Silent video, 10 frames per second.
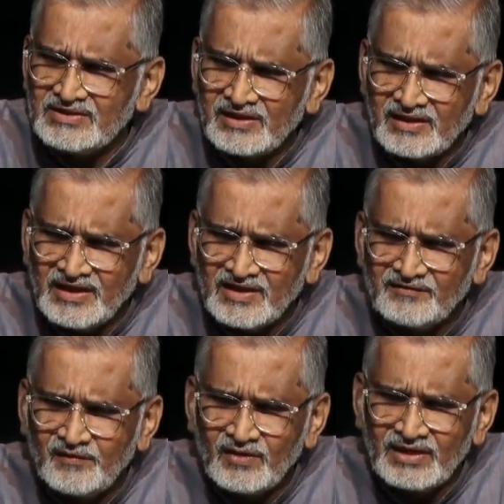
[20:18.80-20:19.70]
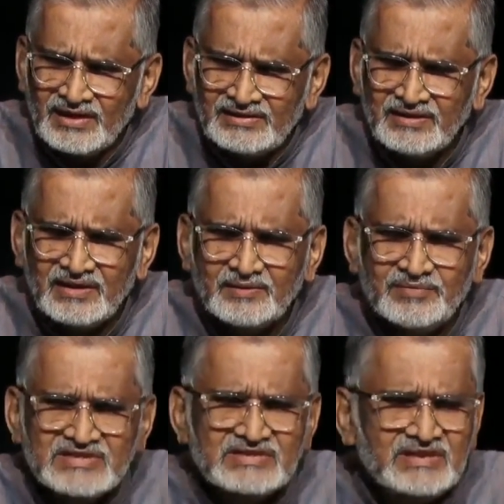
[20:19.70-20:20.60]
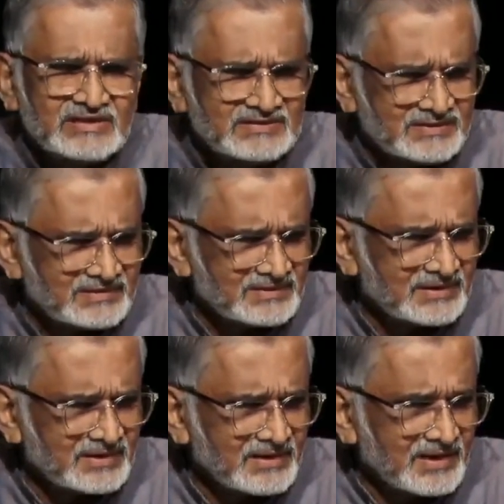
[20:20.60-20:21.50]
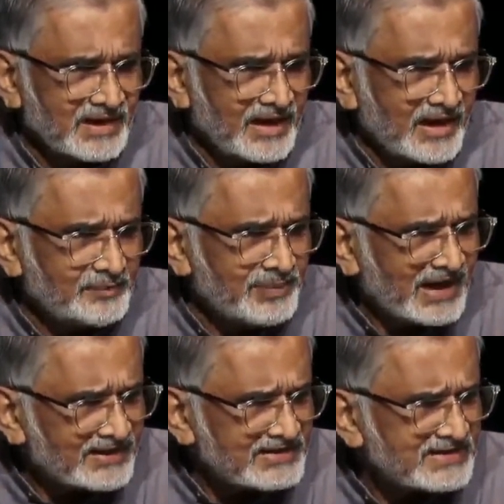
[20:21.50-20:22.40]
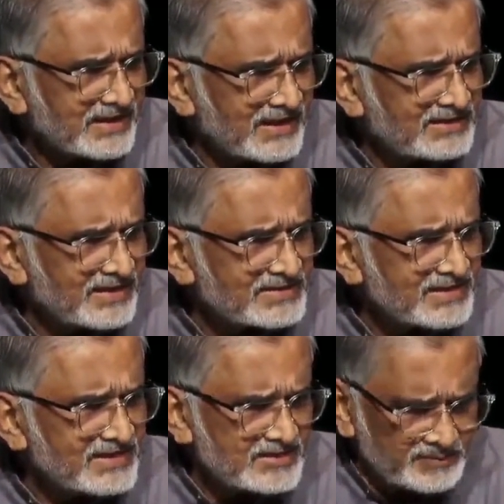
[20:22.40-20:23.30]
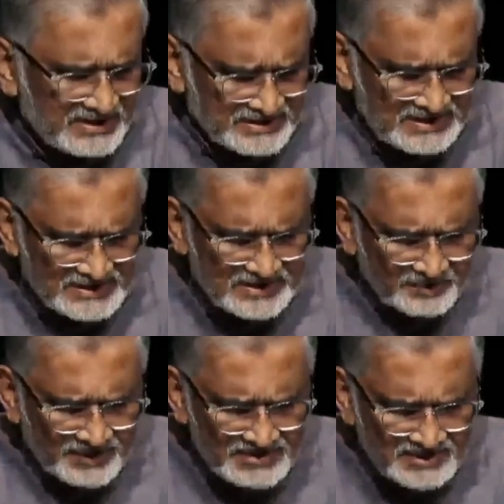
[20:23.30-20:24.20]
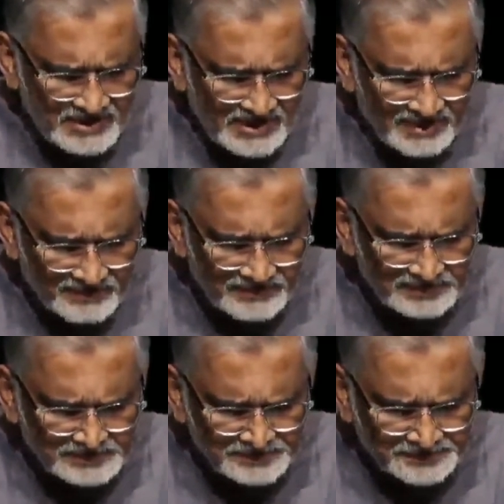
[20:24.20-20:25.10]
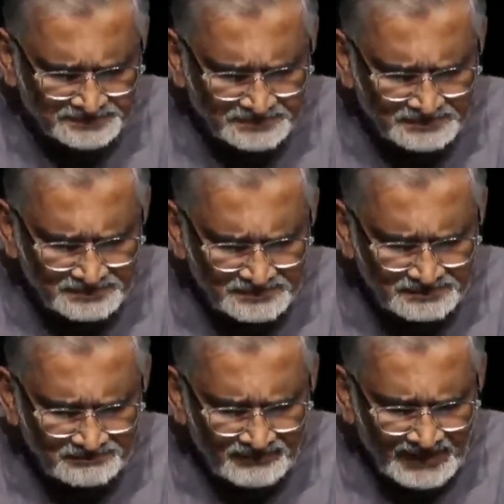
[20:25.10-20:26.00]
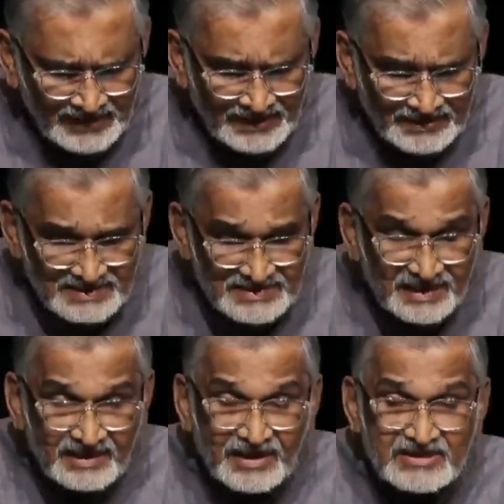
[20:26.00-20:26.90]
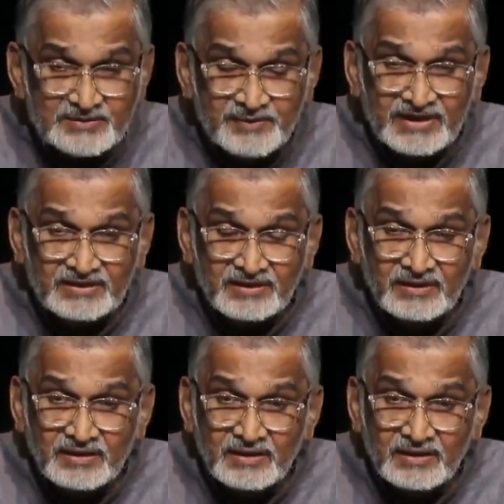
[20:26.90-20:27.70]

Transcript: yearning for ethical business and practicing ethics in his business and personal life. The second aspect,